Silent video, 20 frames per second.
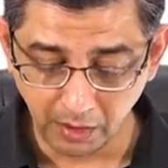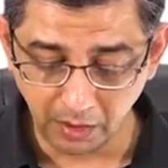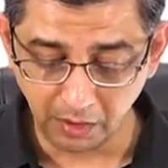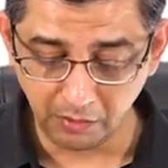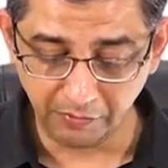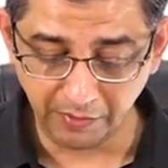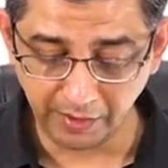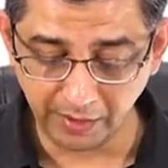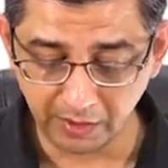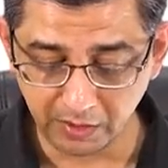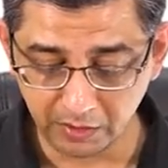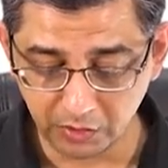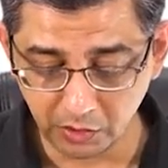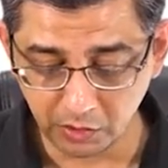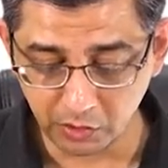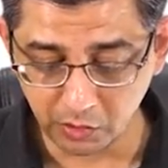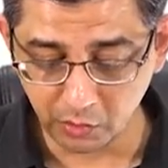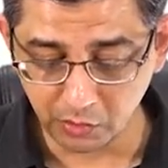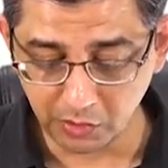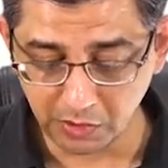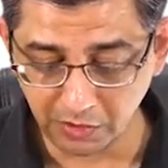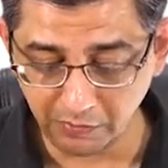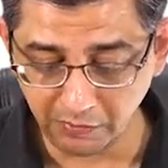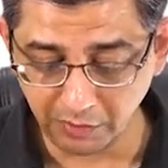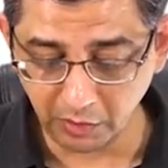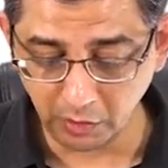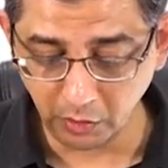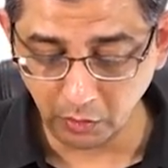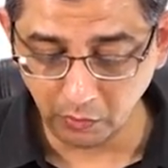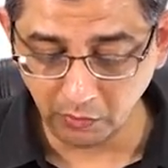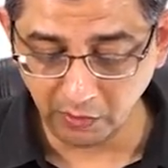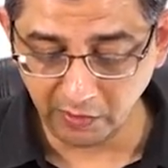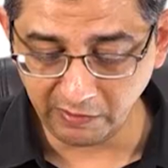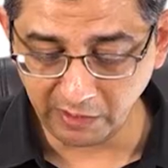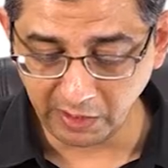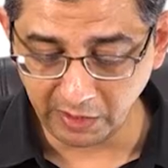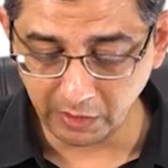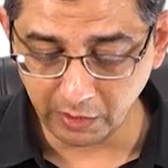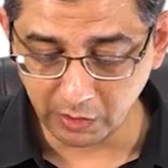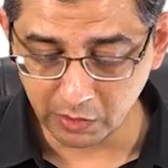In fact, just to see whether you have
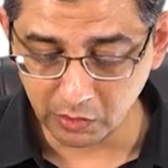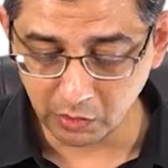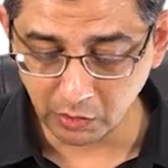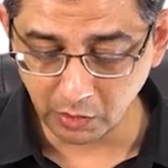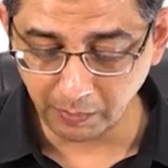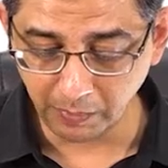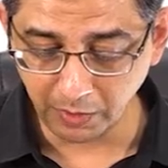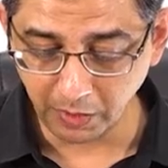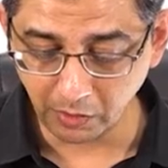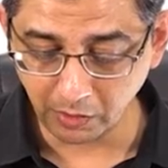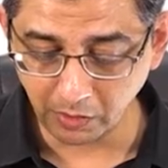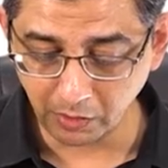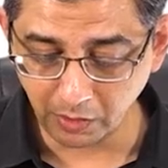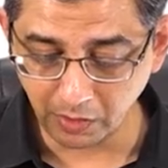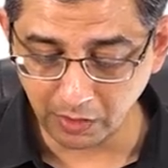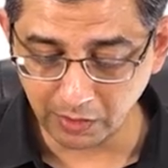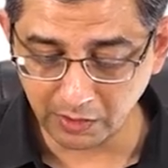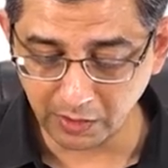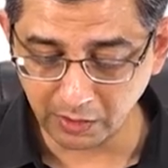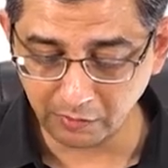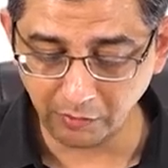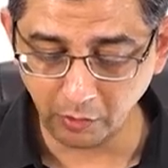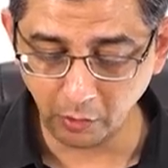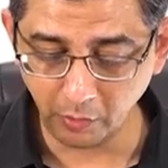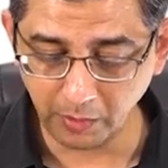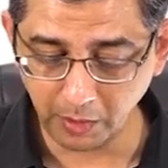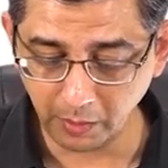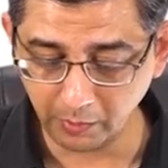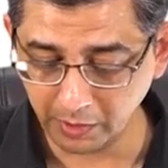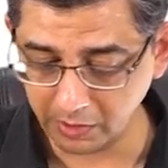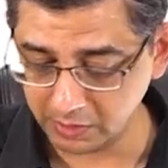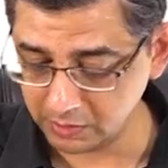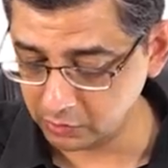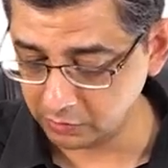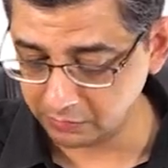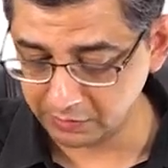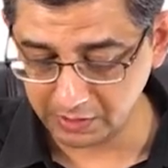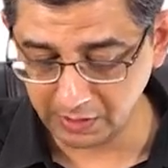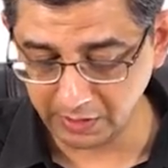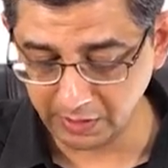understood me or not, that flow murmur is
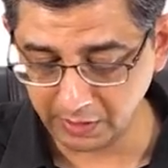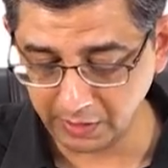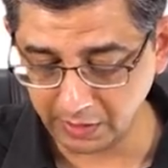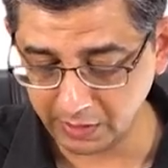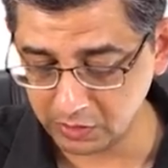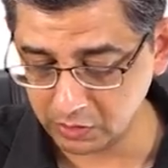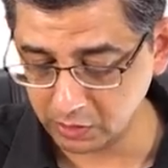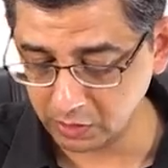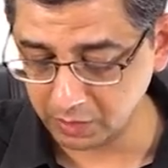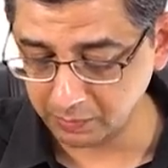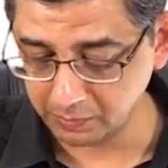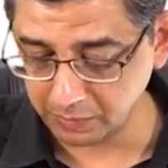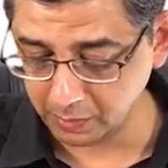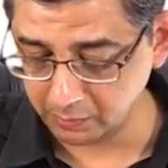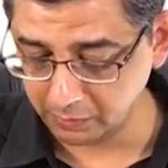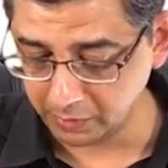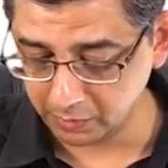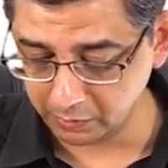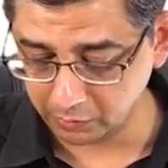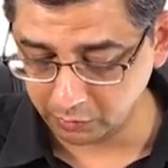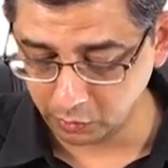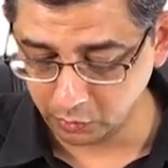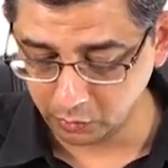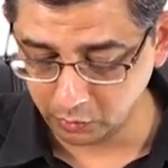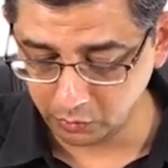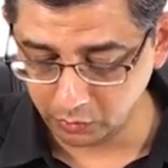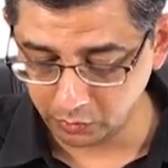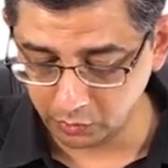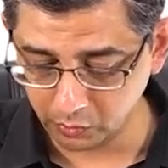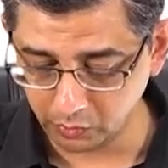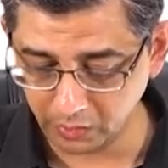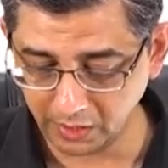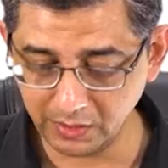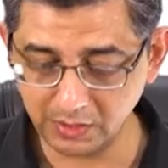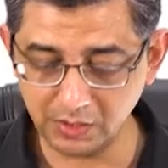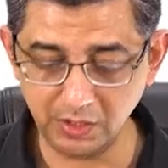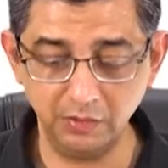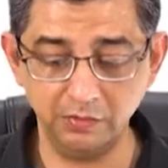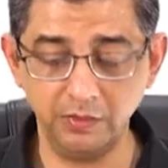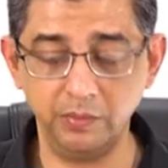obviously a diastolic murmur. You can
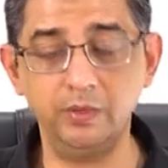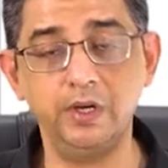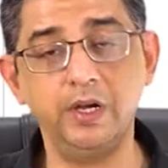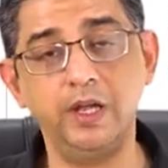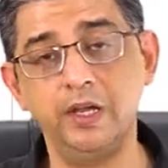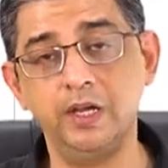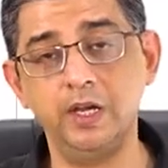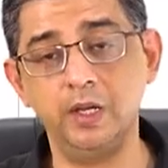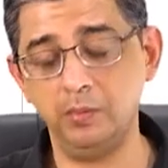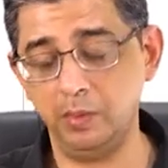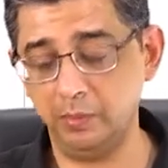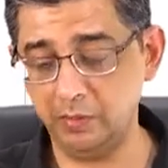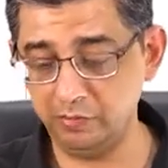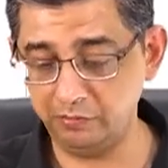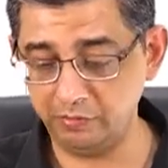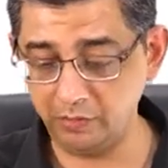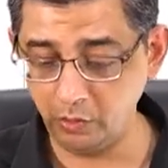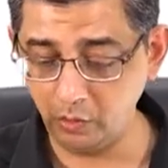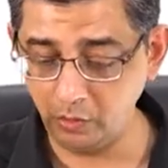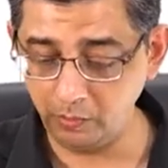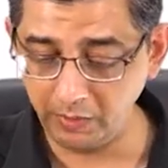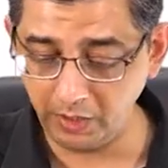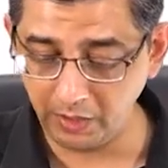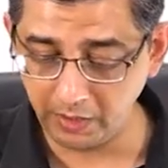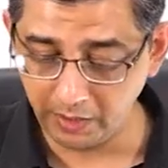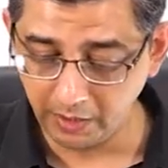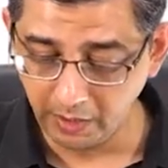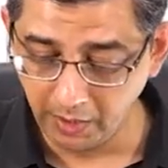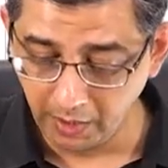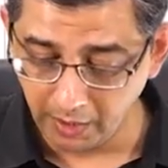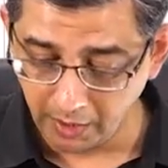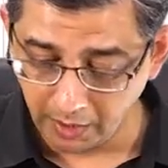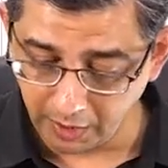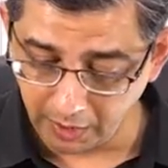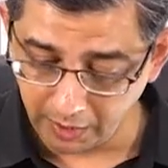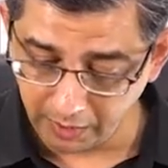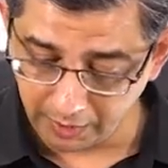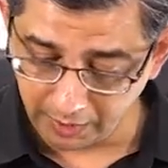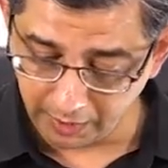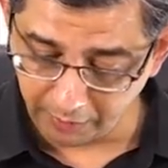see from the diagram, I mean flow of blood
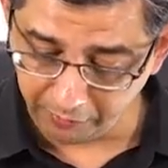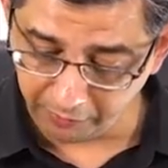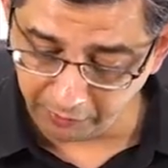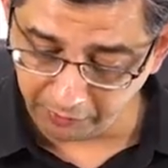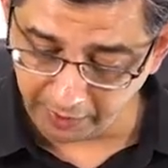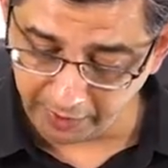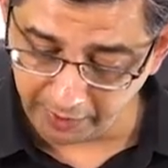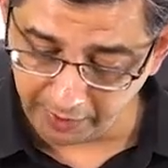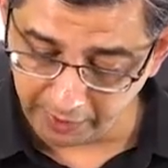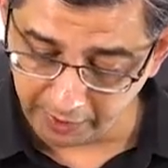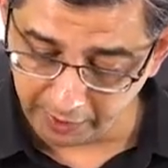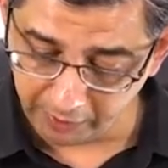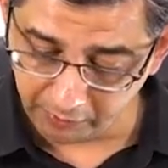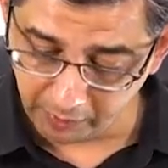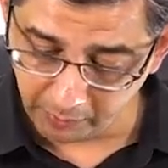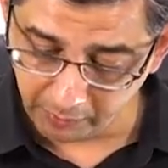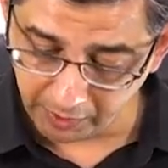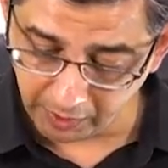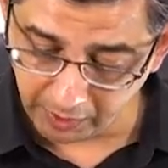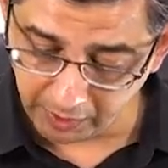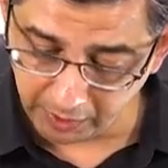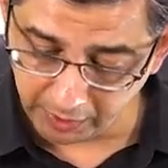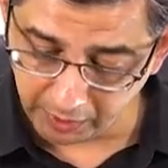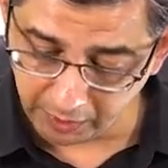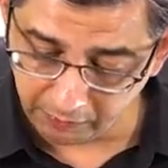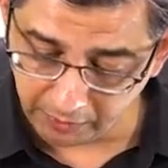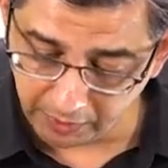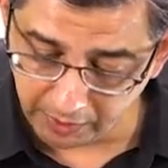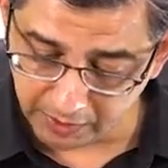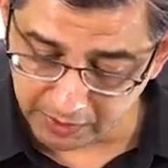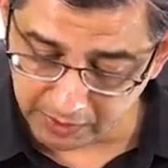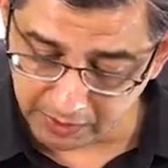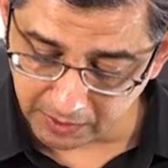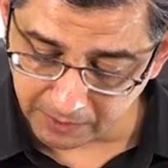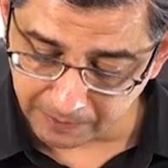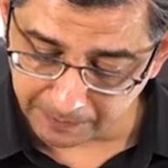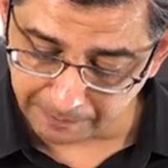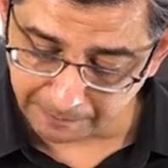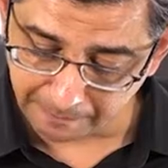in left side, it will be relatively lesser.